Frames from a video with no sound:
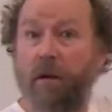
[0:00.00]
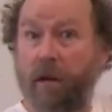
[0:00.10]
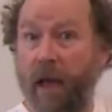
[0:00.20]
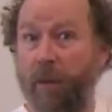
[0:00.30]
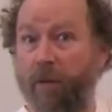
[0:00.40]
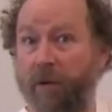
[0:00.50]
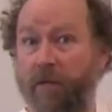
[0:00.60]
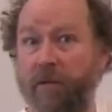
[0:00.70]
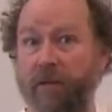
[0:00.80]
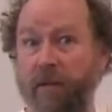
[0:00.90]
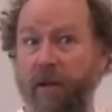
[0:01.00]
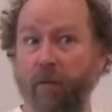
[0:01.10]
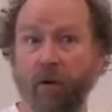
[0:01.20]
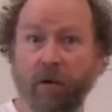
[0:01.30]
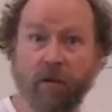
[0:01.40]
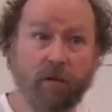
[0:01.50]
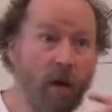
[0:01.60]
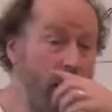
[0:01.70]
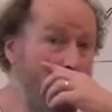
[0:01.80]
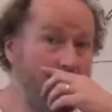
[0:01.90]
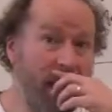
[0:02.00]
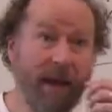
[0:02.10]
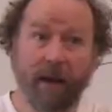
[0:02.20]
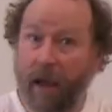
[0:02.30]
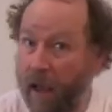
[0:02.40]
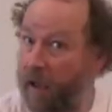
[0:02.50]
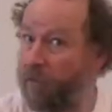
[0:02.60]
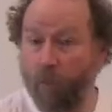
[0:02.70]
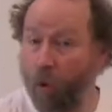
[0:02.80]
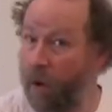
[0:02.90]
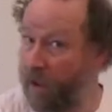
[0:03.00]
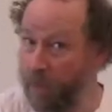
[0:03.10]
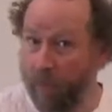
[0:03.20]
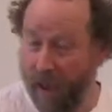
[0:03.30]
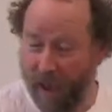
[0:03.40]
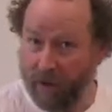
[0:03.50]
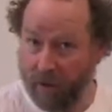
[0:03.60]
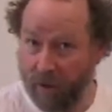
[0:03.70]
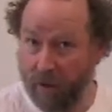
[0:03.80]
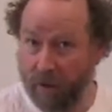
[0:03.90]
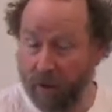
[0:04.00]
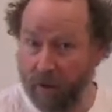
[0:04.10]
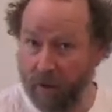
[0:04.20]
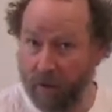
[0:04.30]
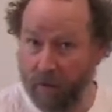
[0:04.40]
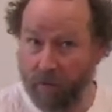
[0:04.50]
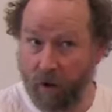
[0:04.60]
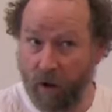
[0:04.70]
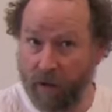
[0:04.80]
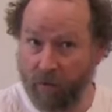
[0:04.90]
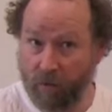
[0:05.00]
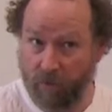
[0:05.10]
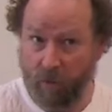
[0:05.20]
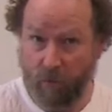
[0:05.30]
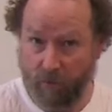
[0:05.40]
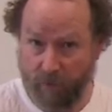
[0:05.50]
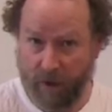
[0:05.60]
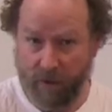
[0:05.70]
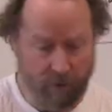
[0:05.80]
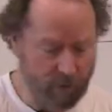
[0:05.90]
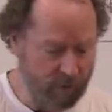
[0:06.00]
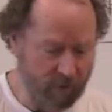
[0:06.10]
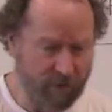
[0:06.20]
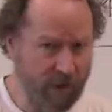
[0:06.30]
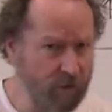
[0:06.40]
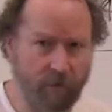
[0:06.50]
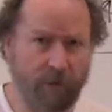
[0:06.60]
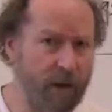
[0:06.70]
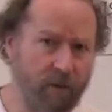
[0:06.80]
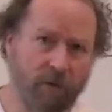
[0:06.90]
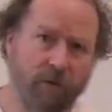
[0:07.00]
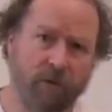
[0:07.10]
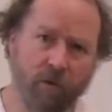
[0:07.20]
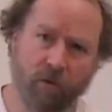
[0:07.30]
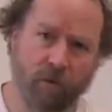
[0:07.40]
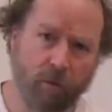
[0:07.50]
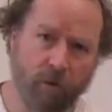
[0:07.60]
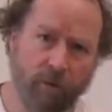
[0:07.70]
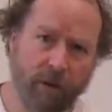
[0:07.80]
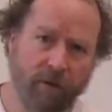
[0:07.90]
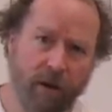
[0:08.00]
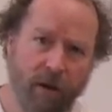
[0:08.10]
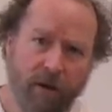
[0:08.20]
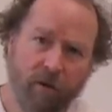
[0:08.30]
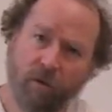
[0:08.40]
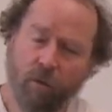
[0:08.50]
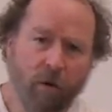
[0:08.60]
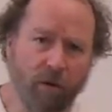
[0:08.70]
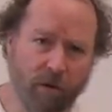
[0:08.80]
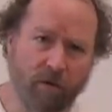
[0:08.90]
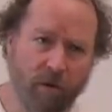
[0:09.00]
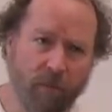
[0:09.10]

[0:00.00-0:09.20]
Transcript: capitalists and state workers, may have more impact on the rise or the success or failure of social movements than do the workers.